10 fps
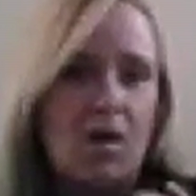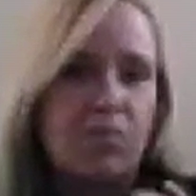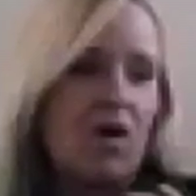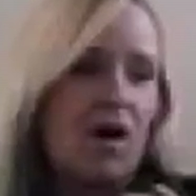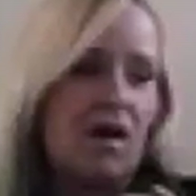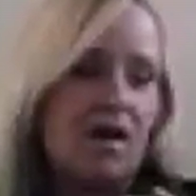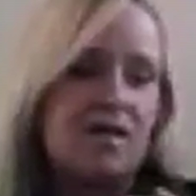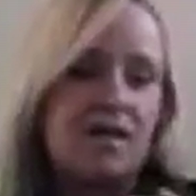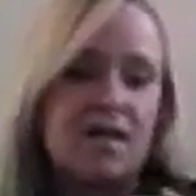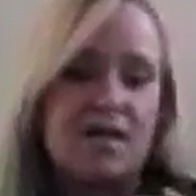a
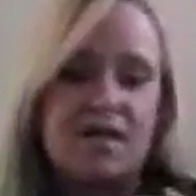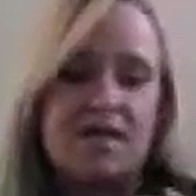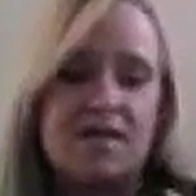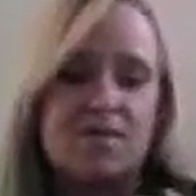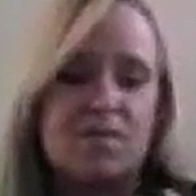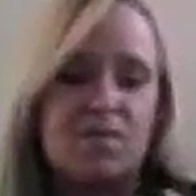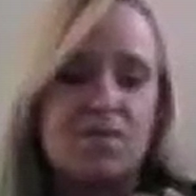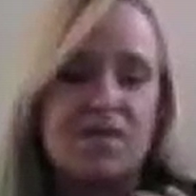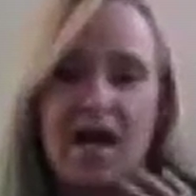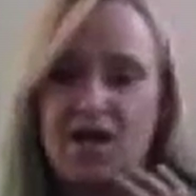product is
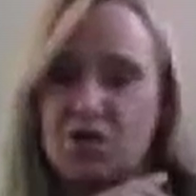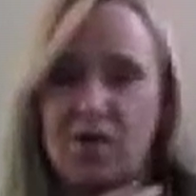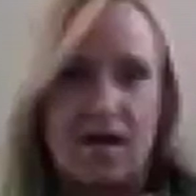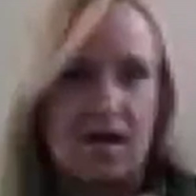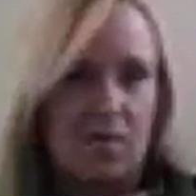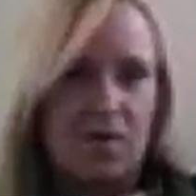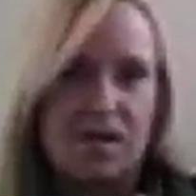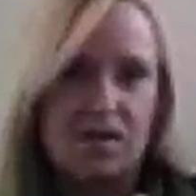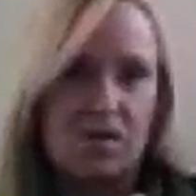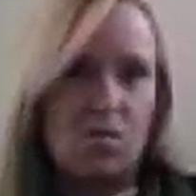saturating a
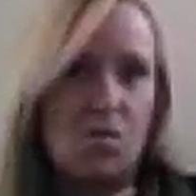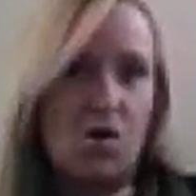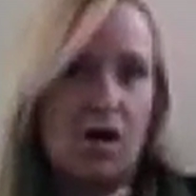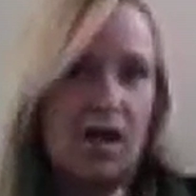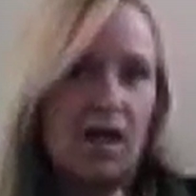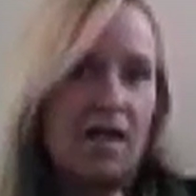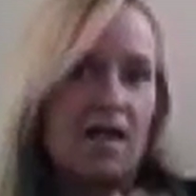particular market.